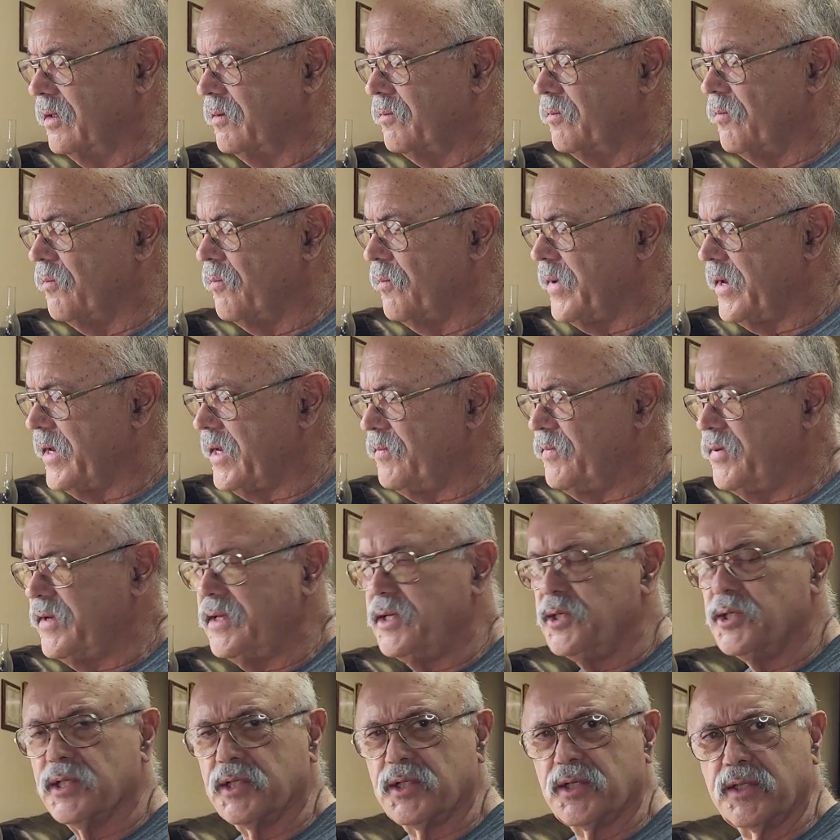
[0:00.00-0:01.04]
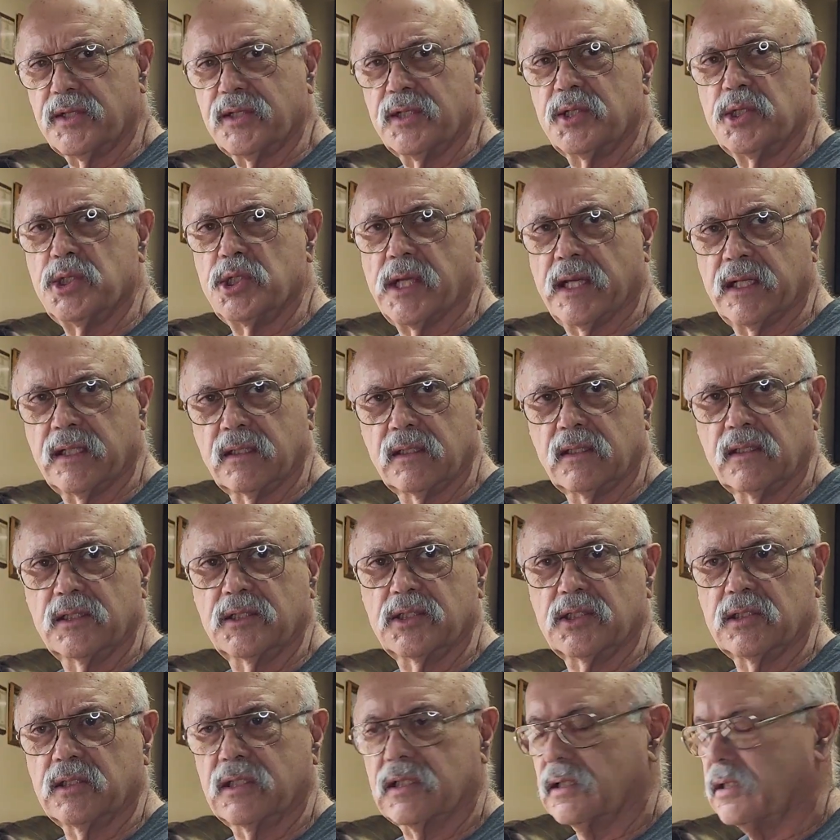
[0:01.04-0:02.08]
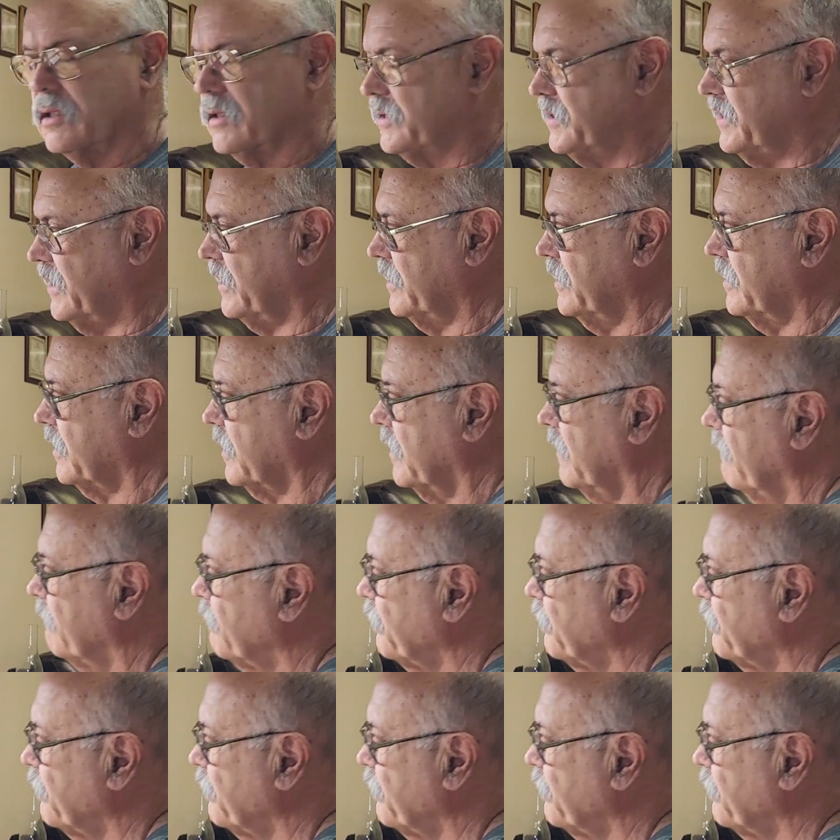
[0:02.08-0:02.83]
maybe just the gentlest little tug.